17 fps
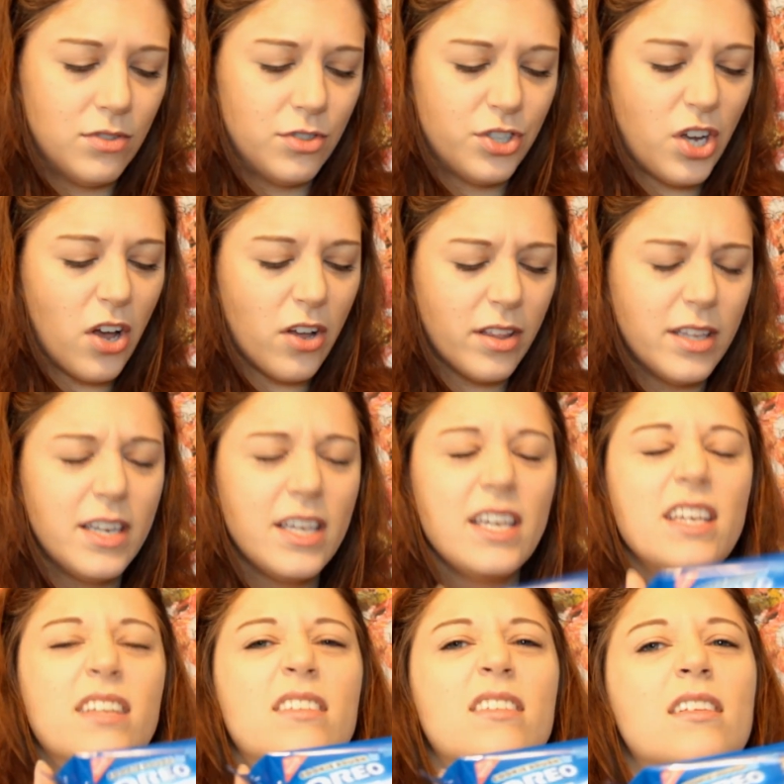
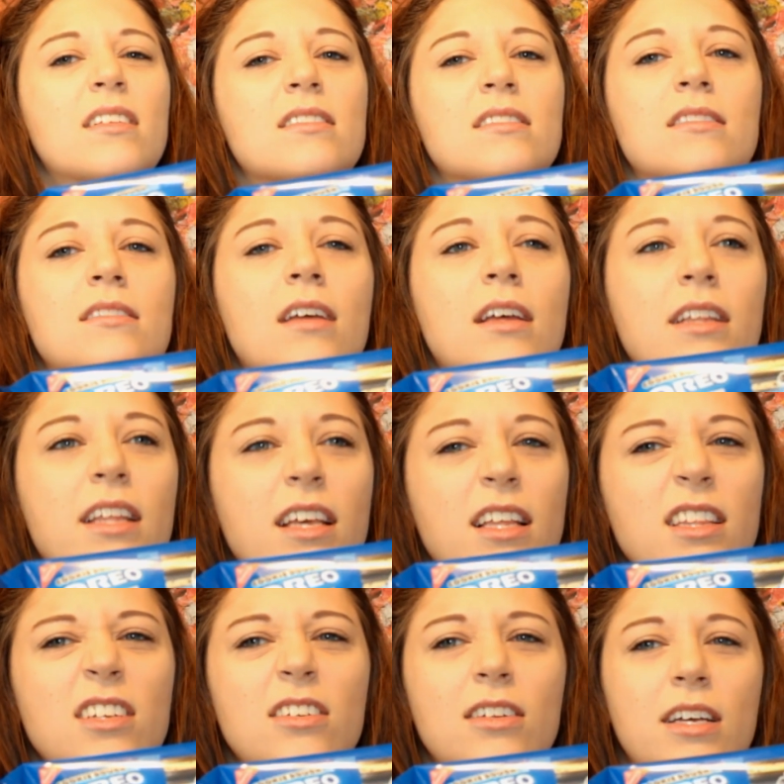chocolatey and like
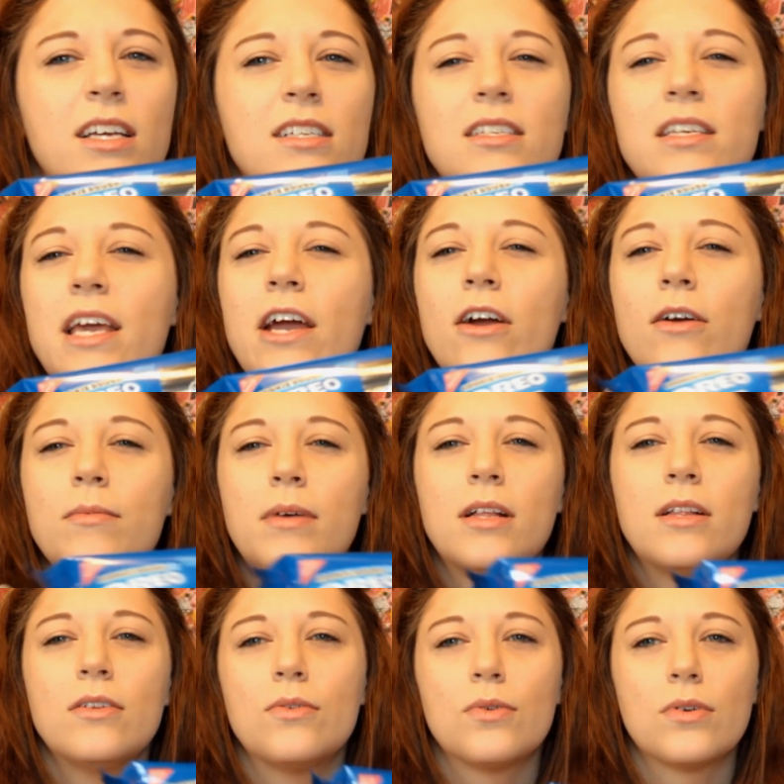a little hint of
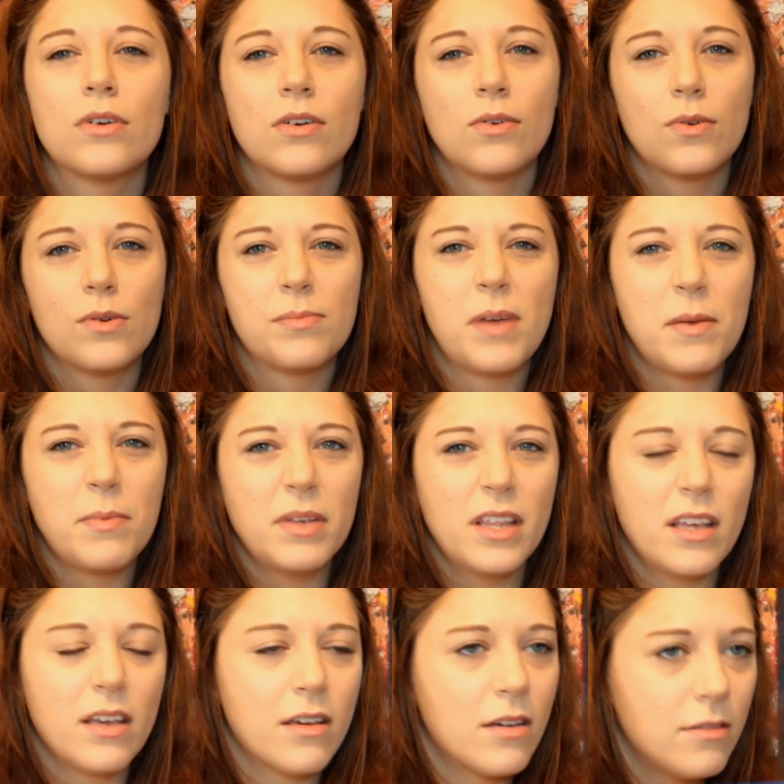caramel or maybe
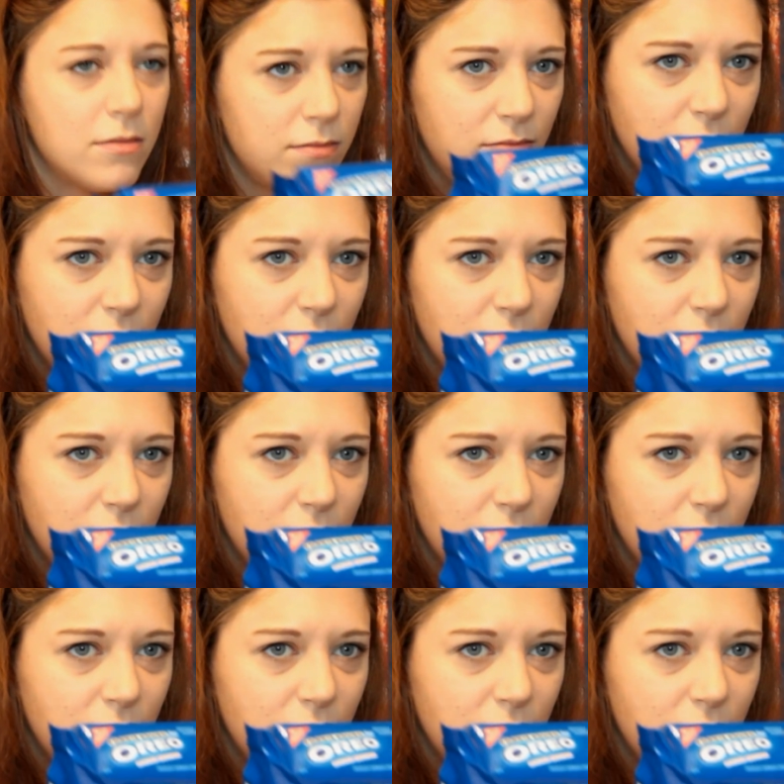like